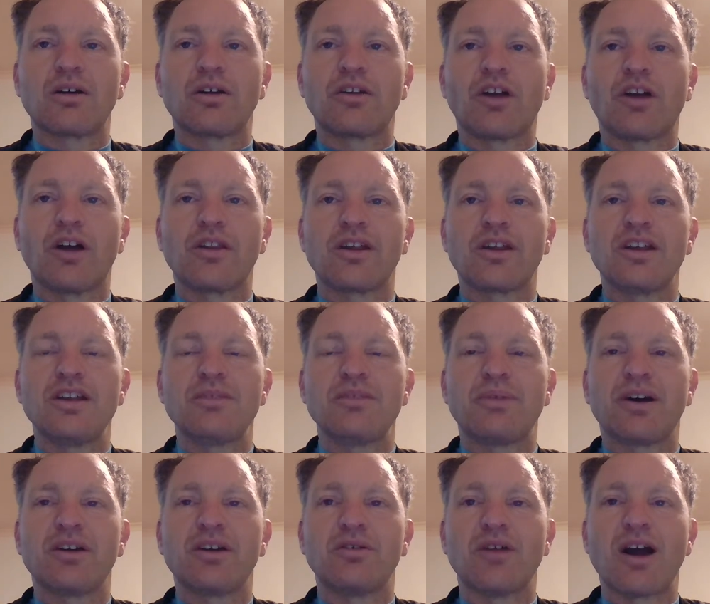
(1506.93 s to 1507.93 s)
either
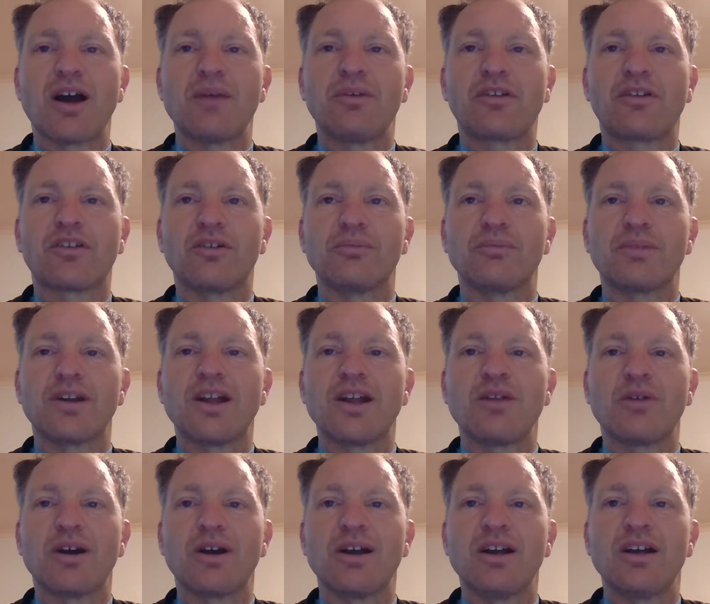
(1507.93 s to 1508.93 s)
eBay or Amazon, but anyway,